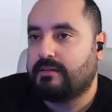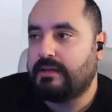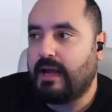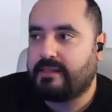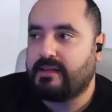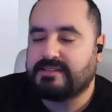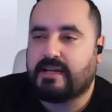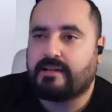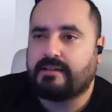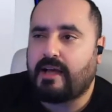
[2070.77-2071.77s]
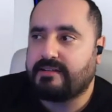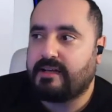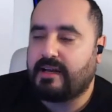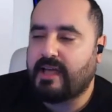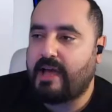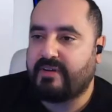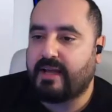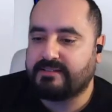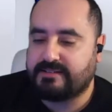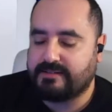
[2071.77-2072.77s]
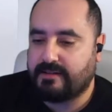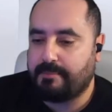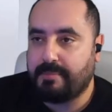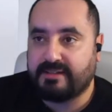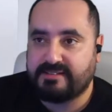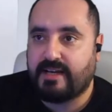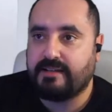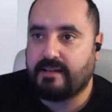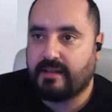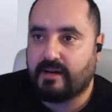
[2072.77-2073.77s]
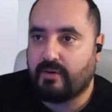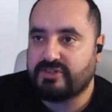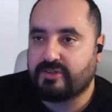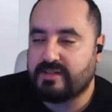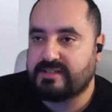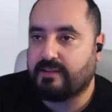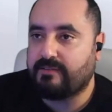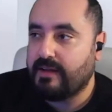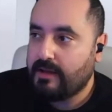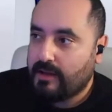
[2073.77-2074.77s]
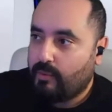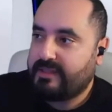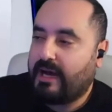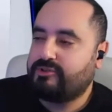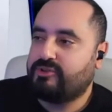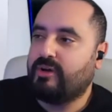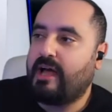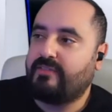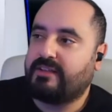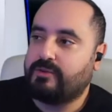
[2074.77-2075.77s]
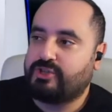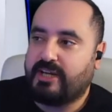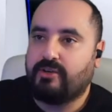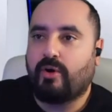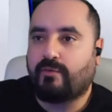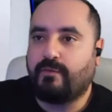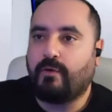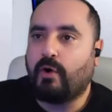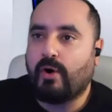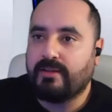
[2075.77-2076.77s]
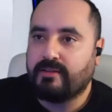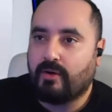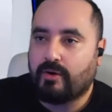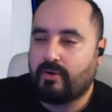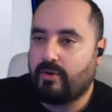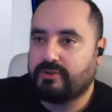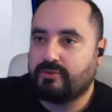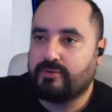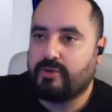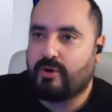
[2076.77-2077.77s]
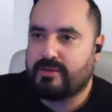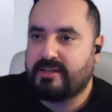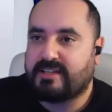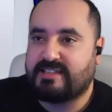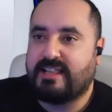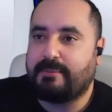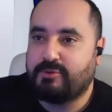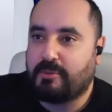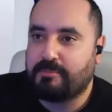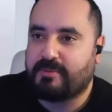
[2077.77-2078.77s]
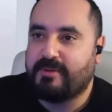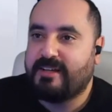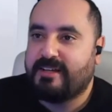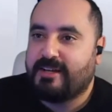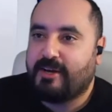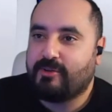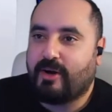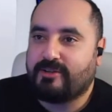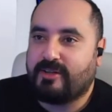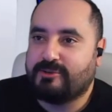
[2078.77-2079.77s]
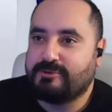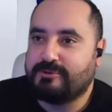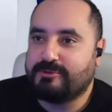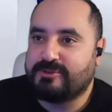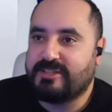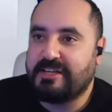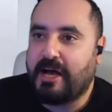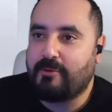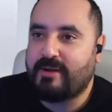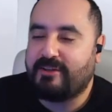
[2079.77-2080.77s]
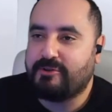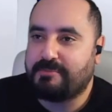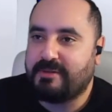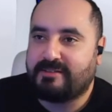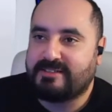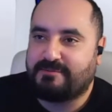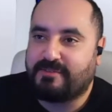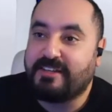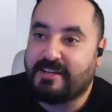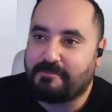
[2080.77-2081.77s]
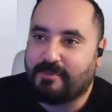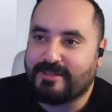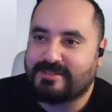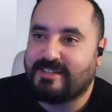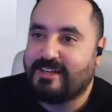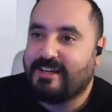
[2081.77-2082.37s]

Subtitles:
Yeah, I think it's a great idea, like having it built in the console itself without you having to check your phone or go to your nearest laptop in order to see how can you beat this freaking boss